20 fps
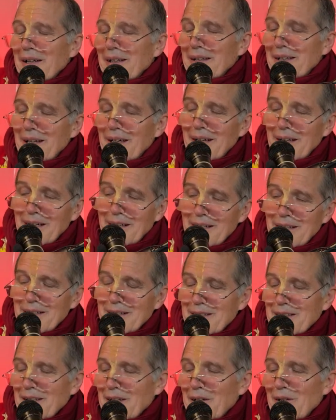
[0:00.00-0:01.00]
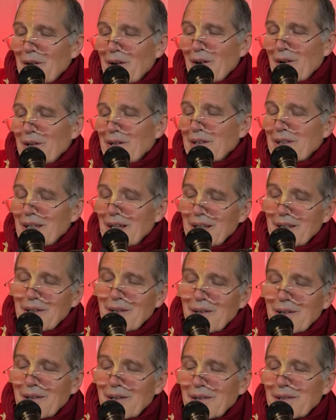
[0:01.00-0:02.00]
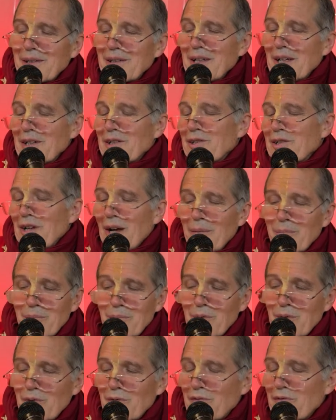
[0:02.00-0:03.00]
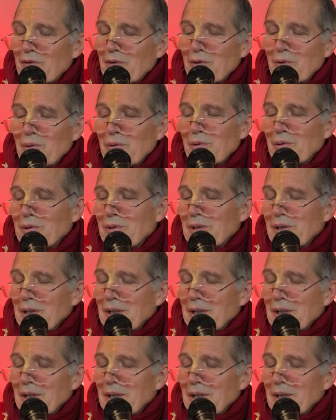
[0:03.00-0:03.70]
there is an octagon, a jambu fruit,